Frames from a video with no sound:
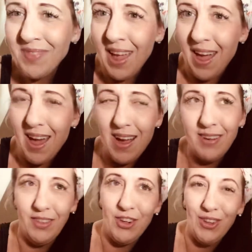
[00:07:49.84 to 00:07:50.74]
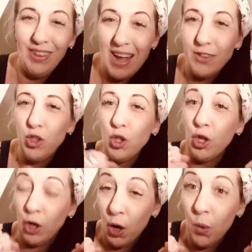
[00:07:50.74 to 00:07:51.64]
And, let's
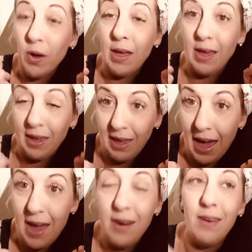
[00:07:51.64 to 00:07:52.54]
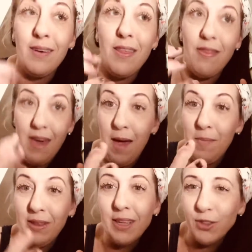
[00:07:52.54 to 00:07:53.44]
go get
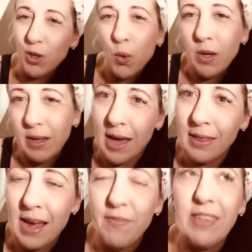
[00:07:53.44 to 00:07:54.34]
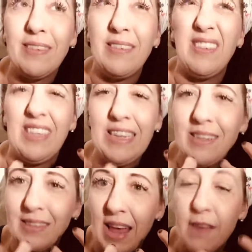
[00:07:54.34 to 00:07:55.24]
them. Let's go get life. Let's
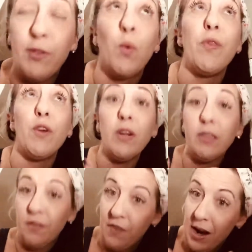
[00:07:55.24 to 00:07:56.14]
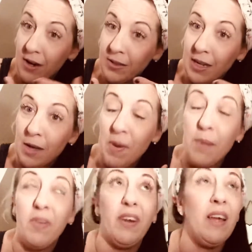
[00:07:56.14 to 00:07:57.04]
seize life. So when there is a fire sign
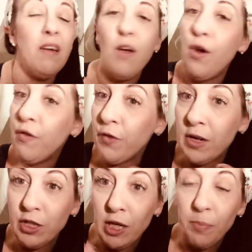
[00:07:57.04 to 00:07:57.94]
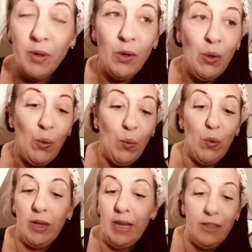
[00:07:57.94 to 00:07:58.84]
compatibility, friendship,
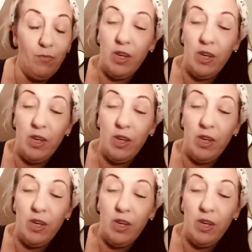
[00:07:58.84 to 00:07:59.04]
relation,